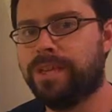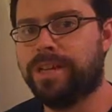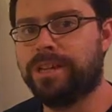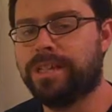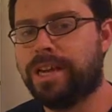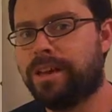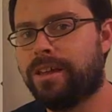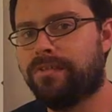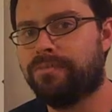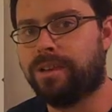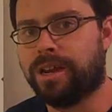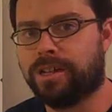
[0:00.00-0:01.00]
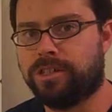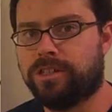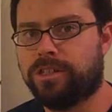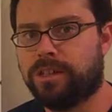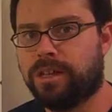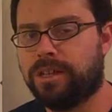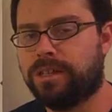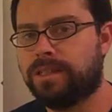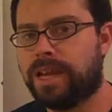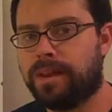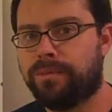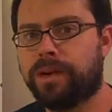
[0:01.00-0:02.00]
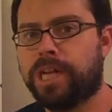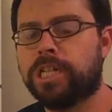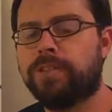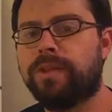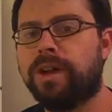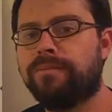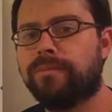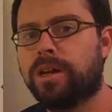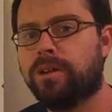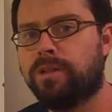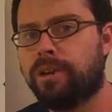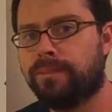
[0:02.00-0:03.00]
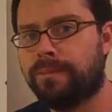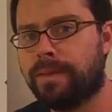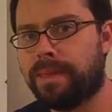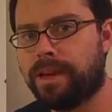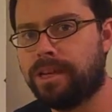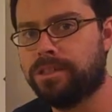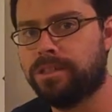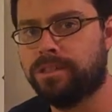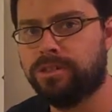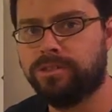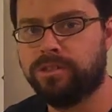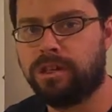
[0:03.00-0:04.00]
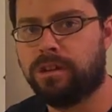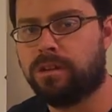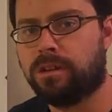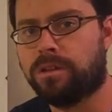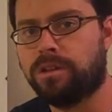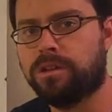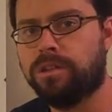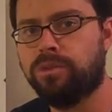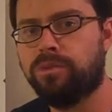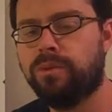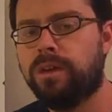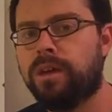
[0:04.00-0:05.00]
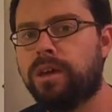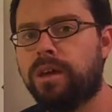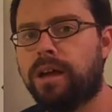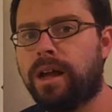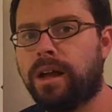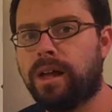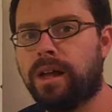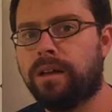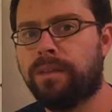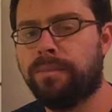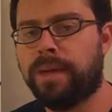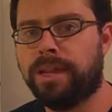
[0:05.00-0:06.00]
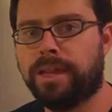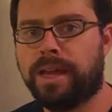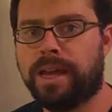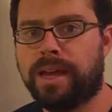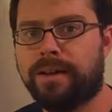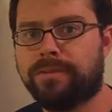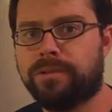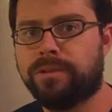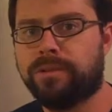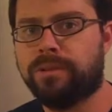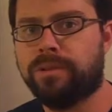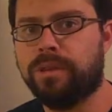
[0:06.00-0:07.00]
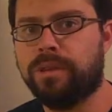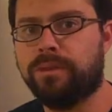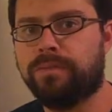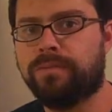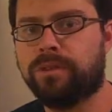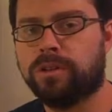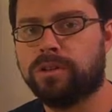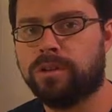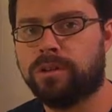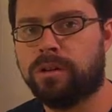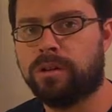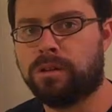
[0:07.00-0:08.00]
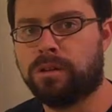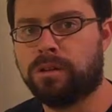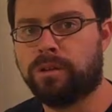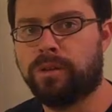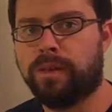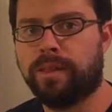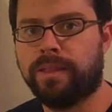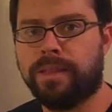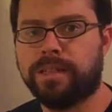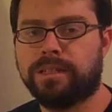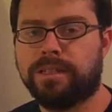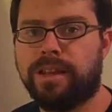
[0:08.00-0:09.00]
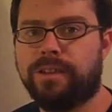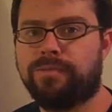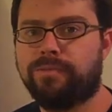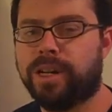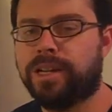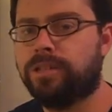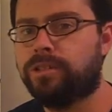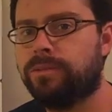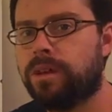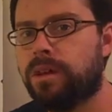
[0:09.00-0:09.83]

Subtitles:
the executive branch, the second branch of government created by the Constitution in Article 2, immediately after the first article created the legislative branch.